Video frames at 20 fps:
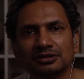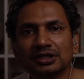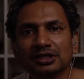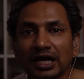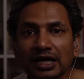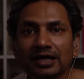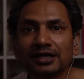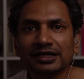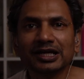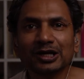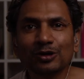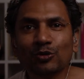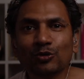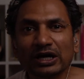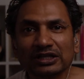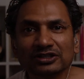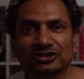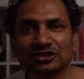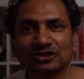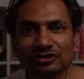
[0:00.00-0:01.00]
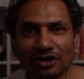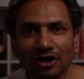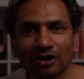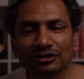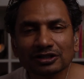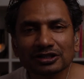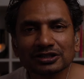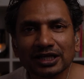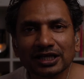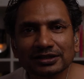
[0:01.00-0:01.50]
Yeah, he went on
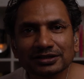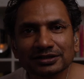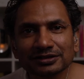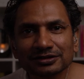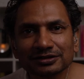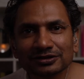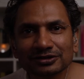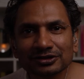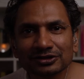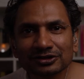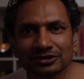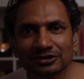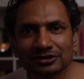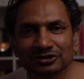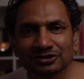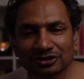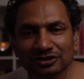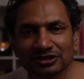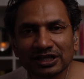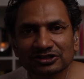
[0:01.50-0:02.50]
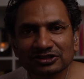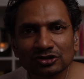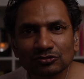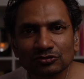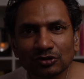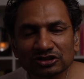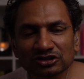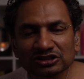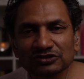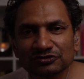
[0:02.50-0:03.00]
holiday to
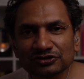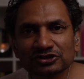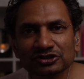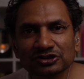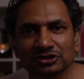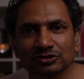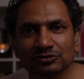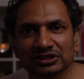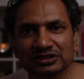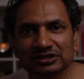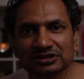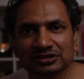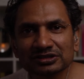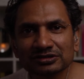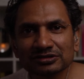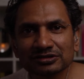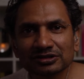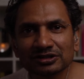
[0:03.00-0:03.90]
Lanzarote for 2 weeks.